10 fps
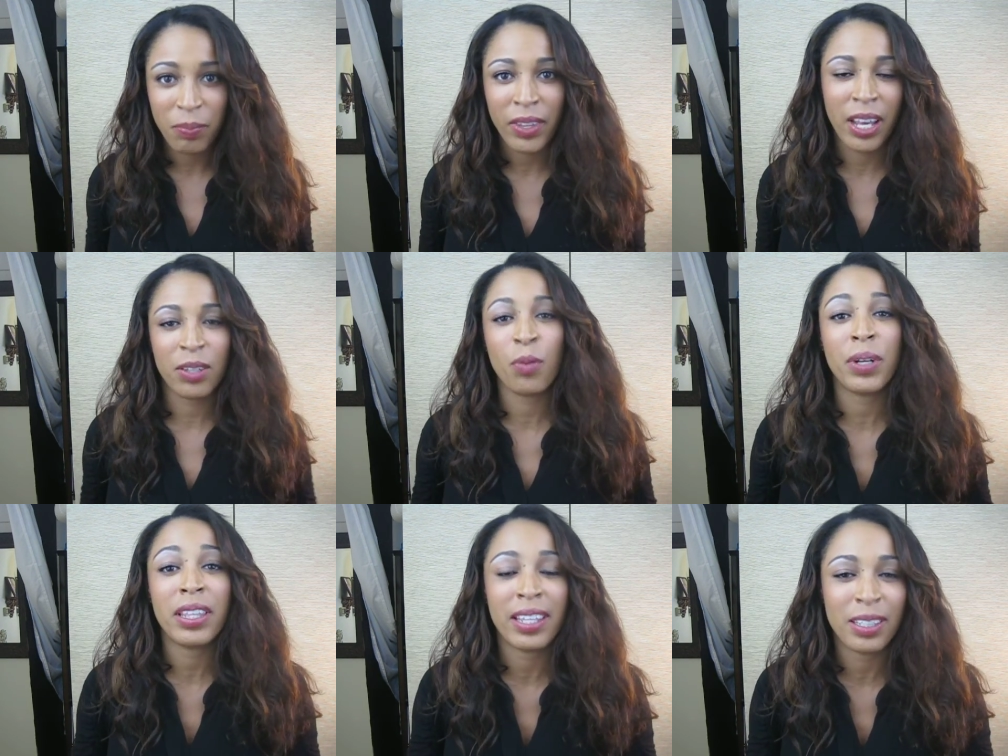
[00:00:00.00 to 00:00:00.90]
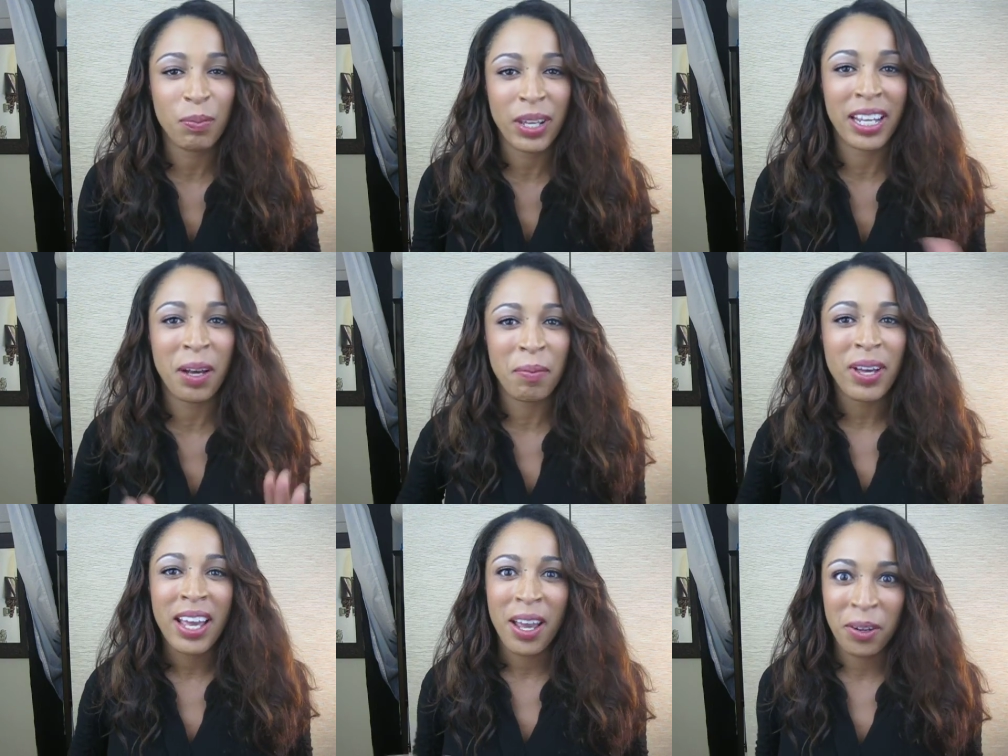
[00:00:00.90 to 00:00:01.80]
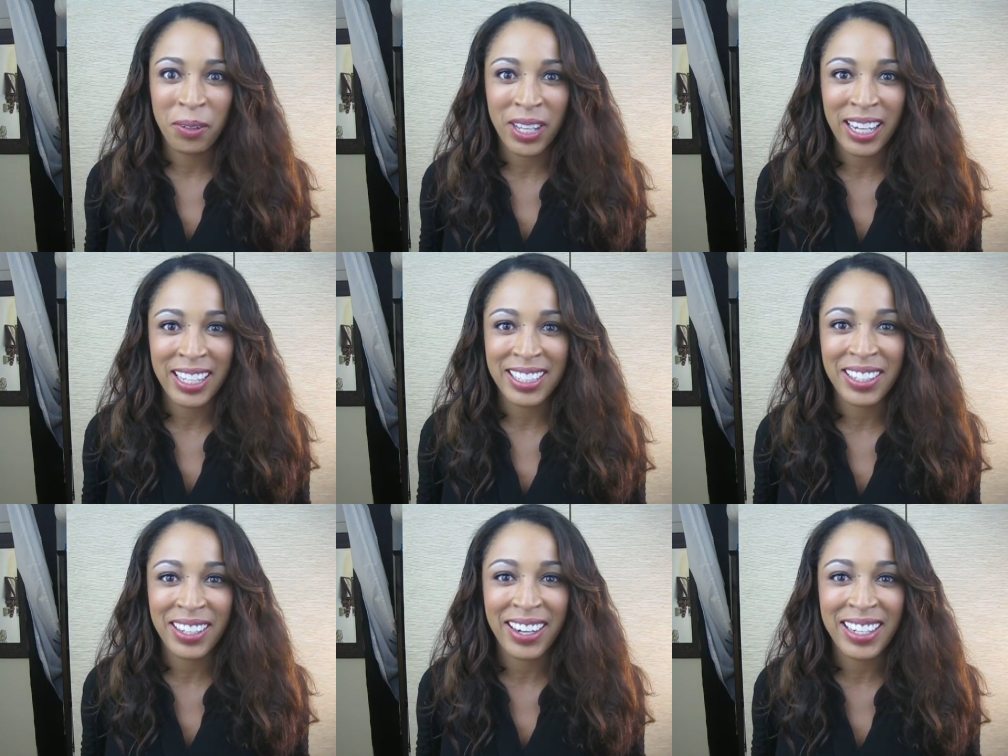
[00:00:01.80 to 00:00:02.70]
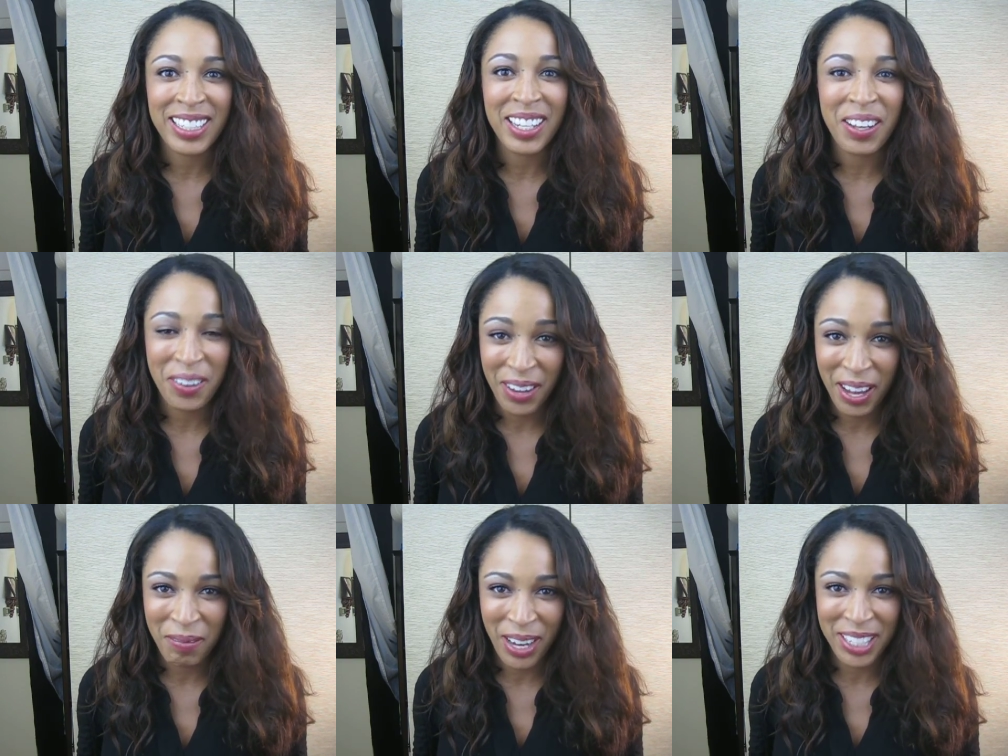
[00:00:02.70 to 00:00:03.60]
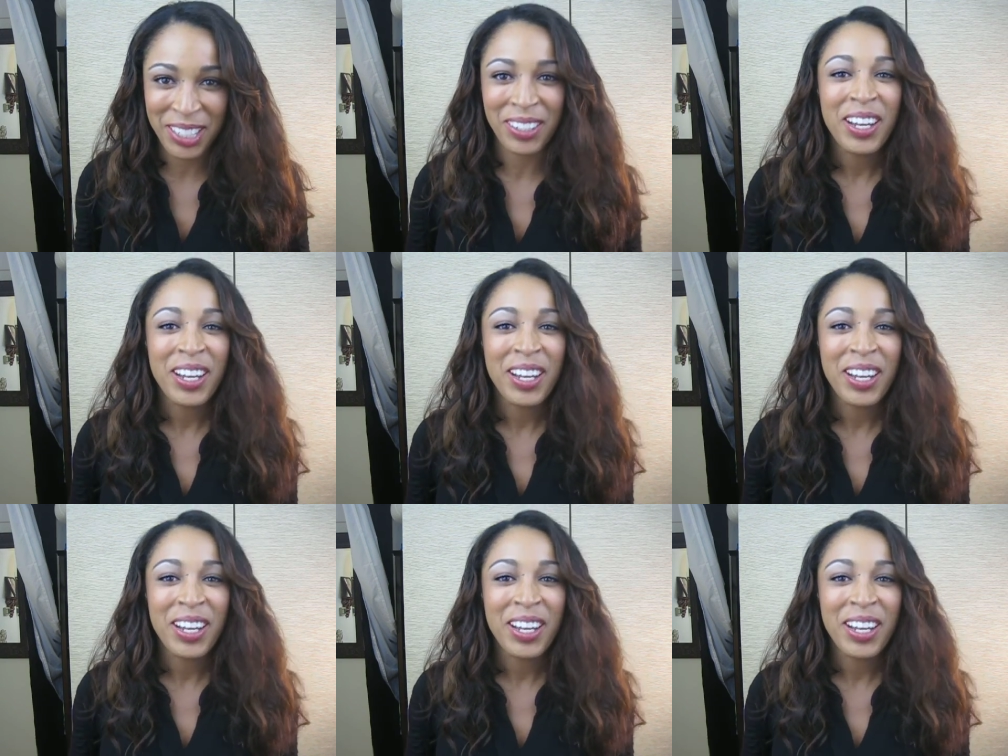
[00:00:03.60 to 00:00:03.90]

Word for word: Nobody thinks beating up an old lady is hilarious, okay, mind you,